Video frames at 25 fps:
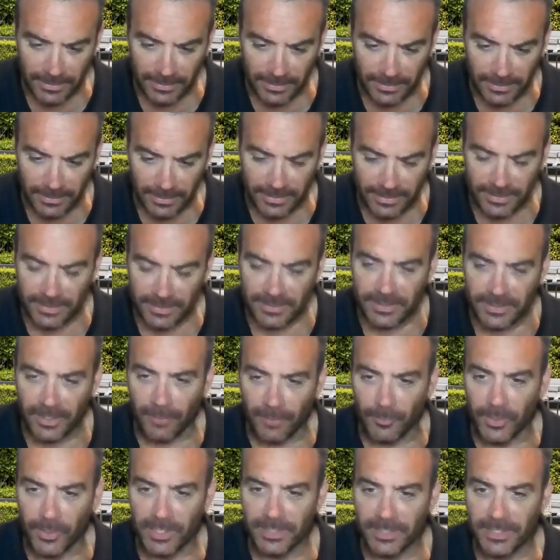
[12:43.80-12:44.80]
And as you can see,
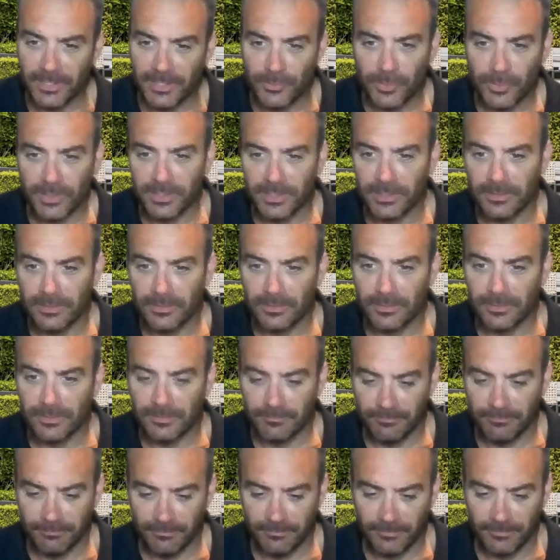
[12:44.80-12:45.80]
I'm reading these questions
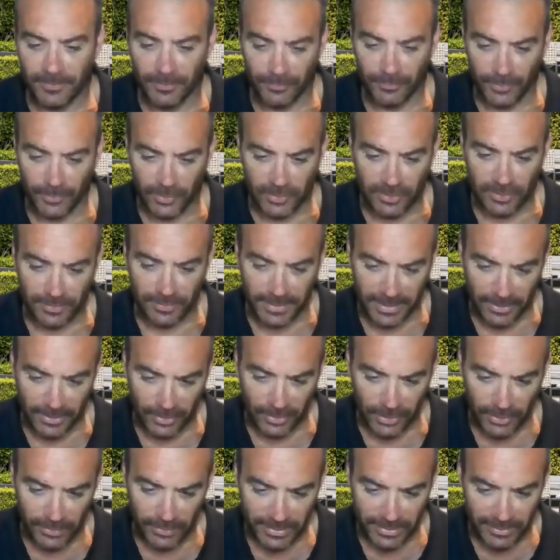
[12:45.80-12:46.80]
for the first time now. I've
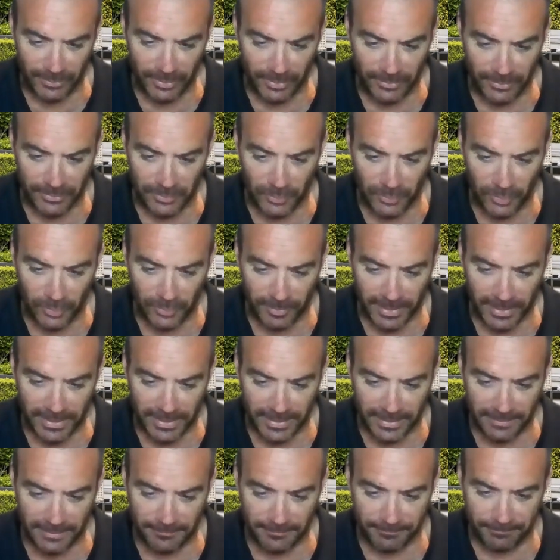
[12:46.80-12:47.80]
got no idea what he was talking about
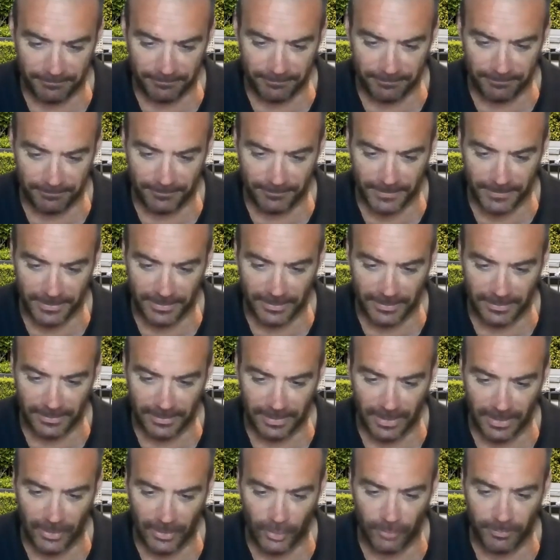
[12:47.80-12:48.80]
there. But
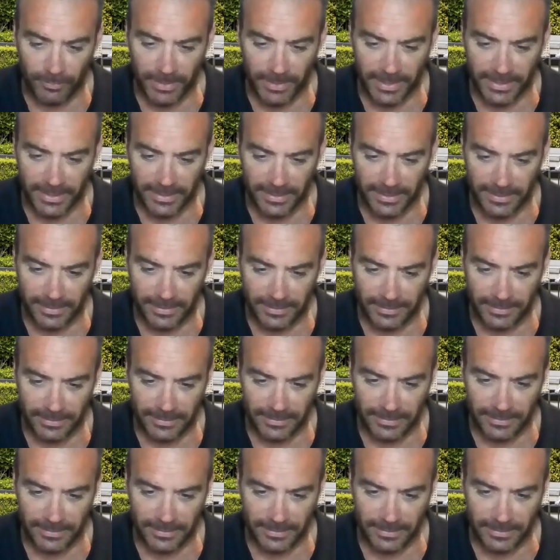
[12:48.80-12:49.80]
it could be,
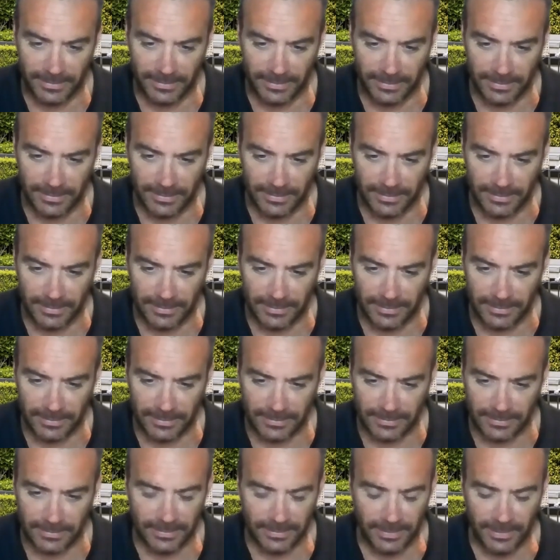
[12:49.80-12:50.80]

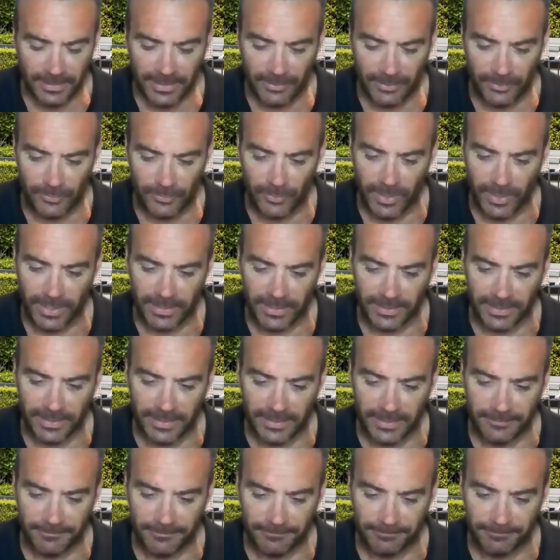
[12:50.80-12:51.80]
I don't think it was raining
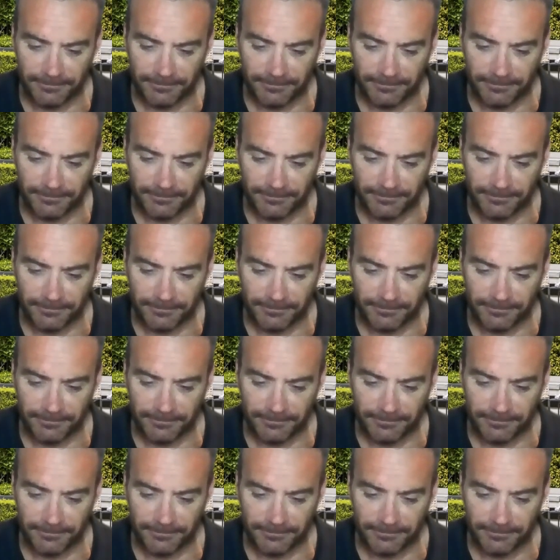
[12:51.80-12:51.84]
then.